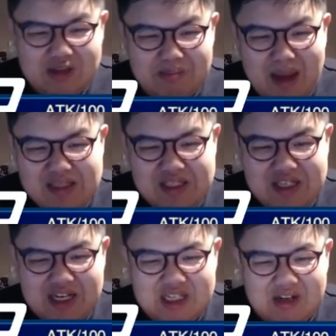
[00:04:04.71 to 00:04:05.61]
mass
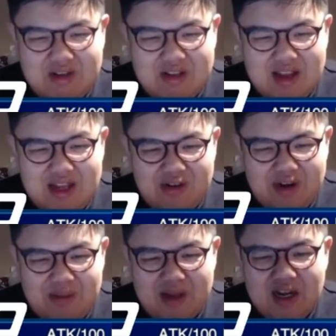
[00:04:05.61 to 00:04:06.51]
change, I'm gonna die
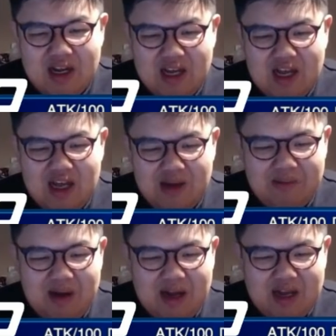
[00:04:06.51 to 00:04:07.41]
anyway. But
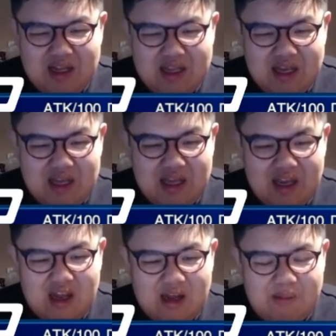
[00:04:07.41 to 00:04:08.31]
yeah,
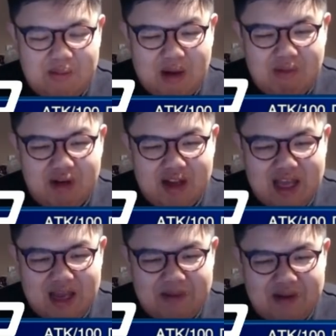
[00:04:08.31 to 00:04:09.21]
here I'm really
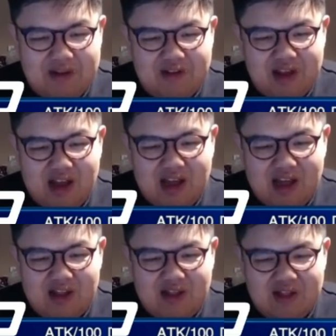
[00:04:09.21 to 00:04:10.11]
happy
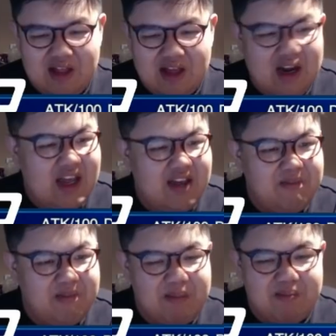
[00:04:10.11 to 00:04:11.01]
that I
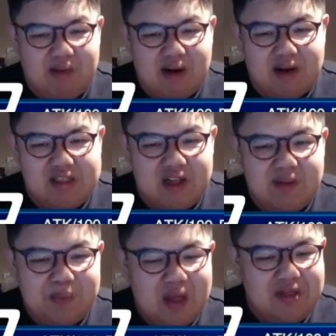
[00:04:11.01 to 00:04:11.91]
have Micro Cell.
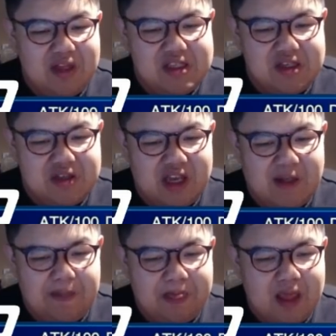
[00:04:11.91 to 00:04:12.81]
It thins your deck,
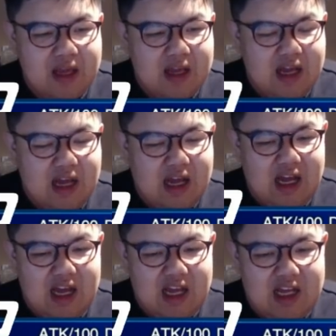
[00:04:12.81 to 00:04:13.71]

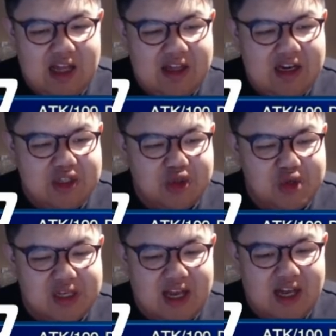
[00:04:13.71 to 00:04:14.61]
and then it
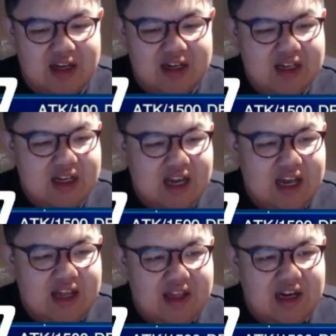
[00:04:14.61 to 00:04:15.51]
draws a card.
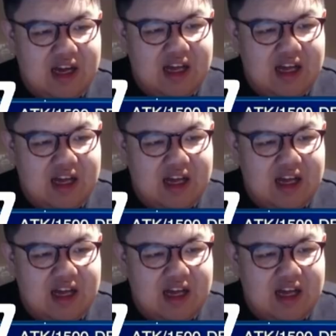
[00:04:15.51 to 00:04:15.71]
And then